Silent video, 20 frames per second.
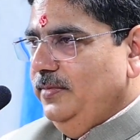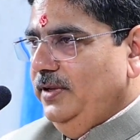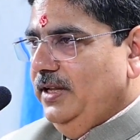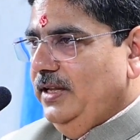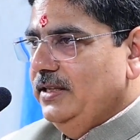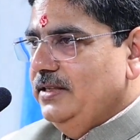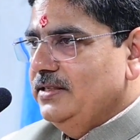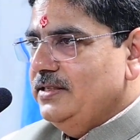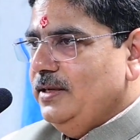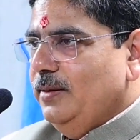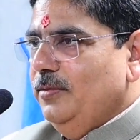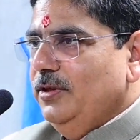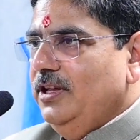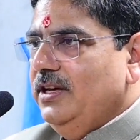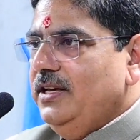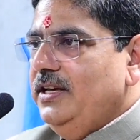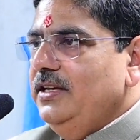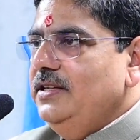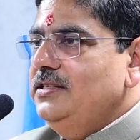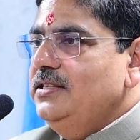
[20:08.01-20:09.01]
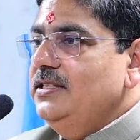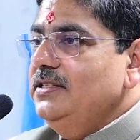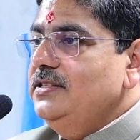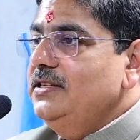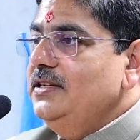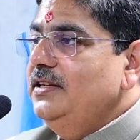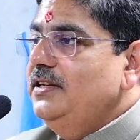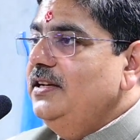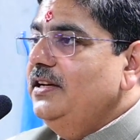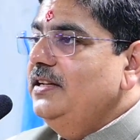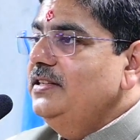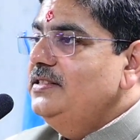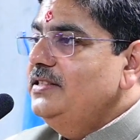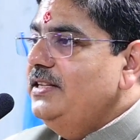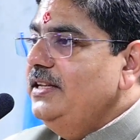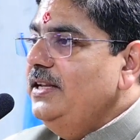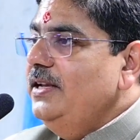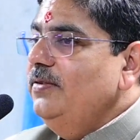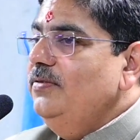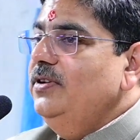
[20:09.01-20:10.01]
In some of the cases, it
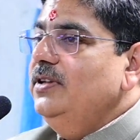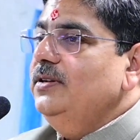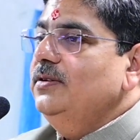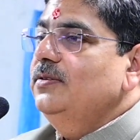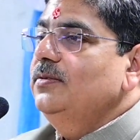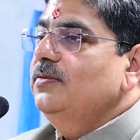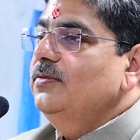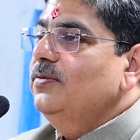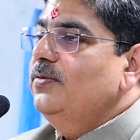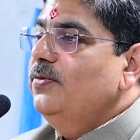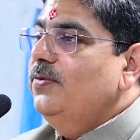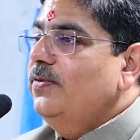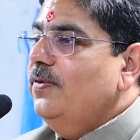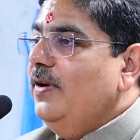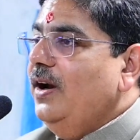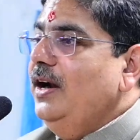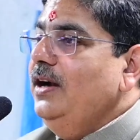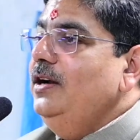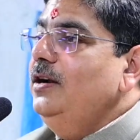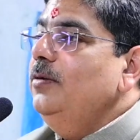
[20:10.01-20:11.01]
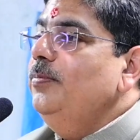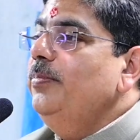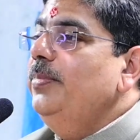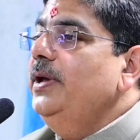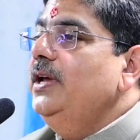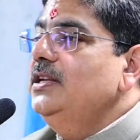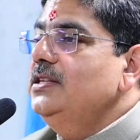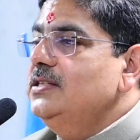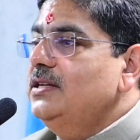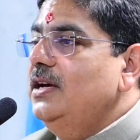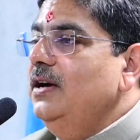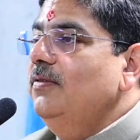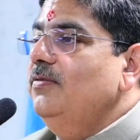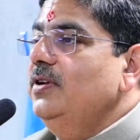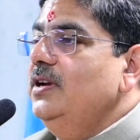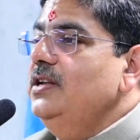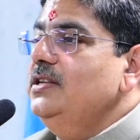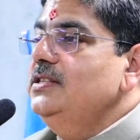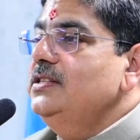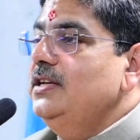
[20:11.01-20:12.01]
received front page
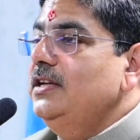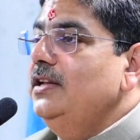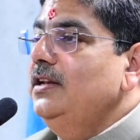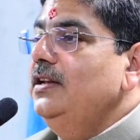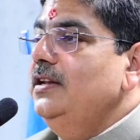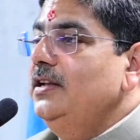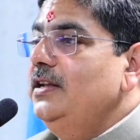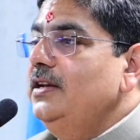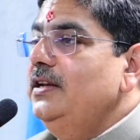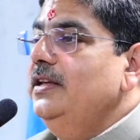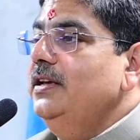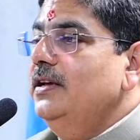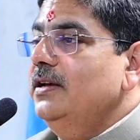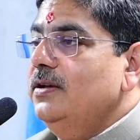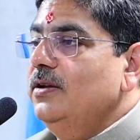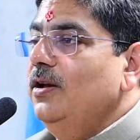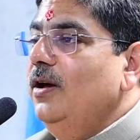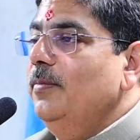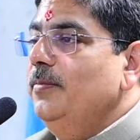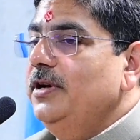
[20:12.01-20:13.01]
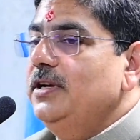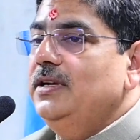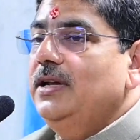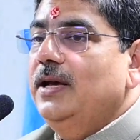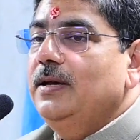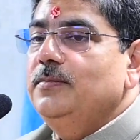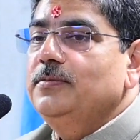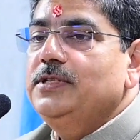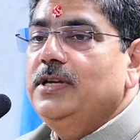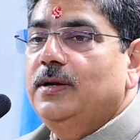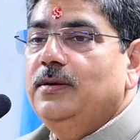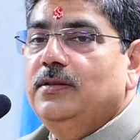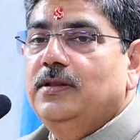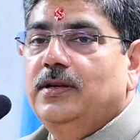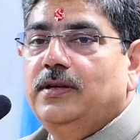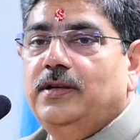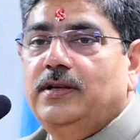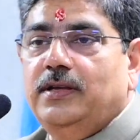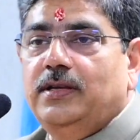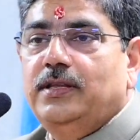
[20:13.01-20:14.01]
coverage in leading economic times and
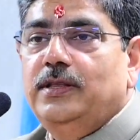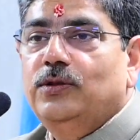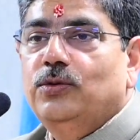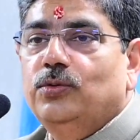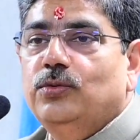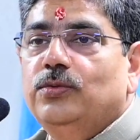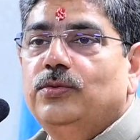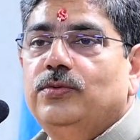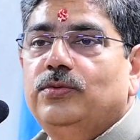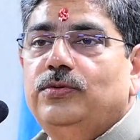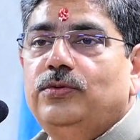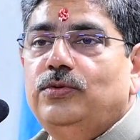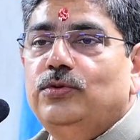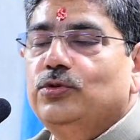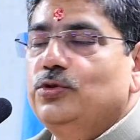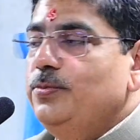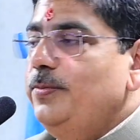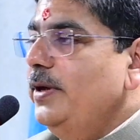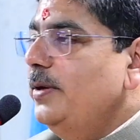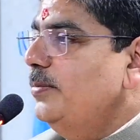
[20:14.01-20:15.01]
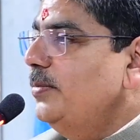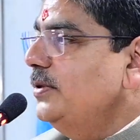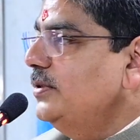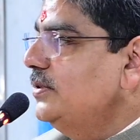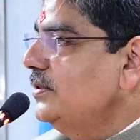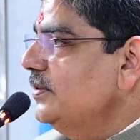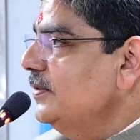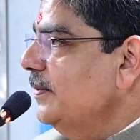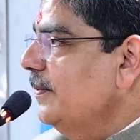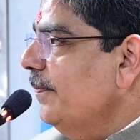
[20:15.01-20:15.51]
the Hindu newspapers.